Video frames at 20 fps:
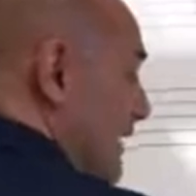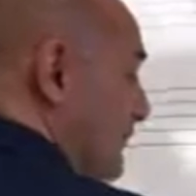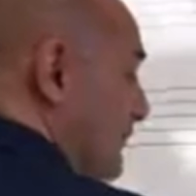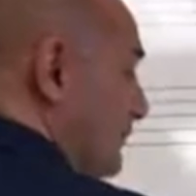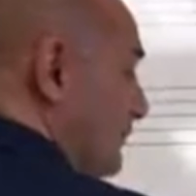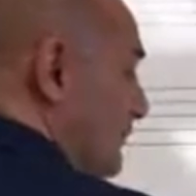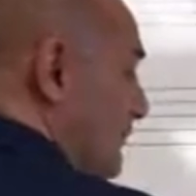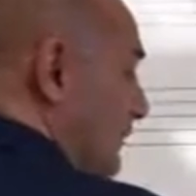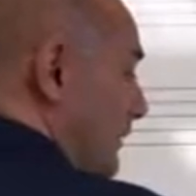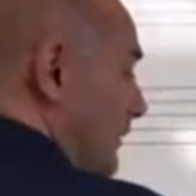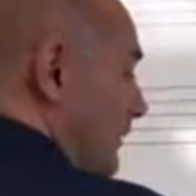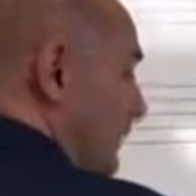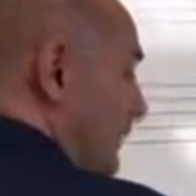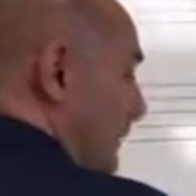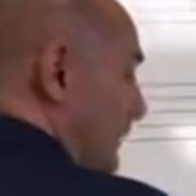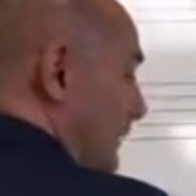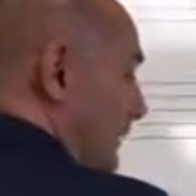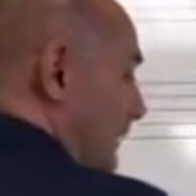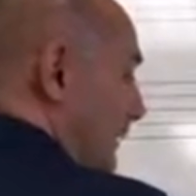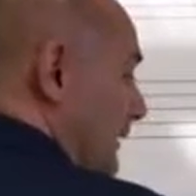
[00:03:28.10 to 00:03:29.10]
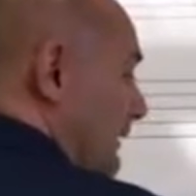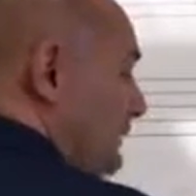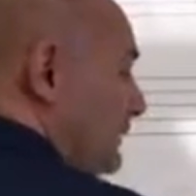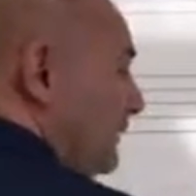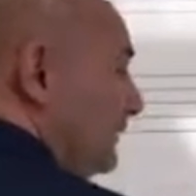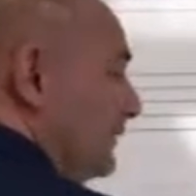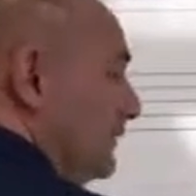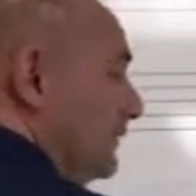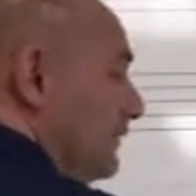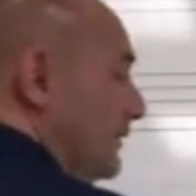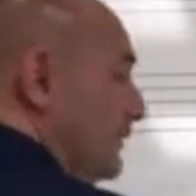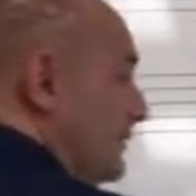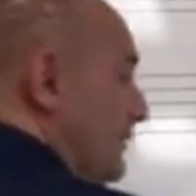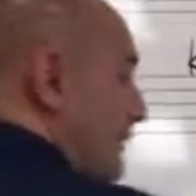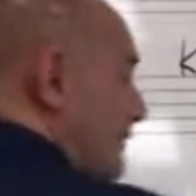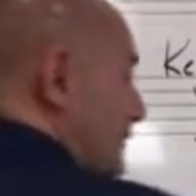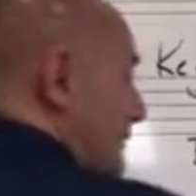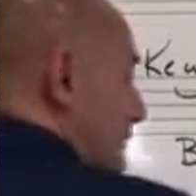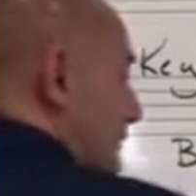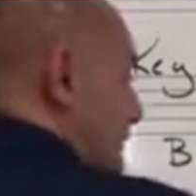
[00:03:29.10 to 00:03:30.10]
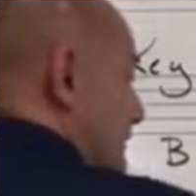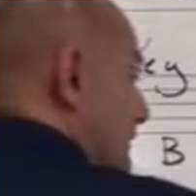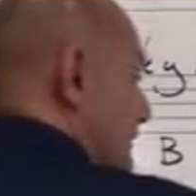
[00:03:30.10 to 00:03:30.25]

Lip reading: down 4. Again, the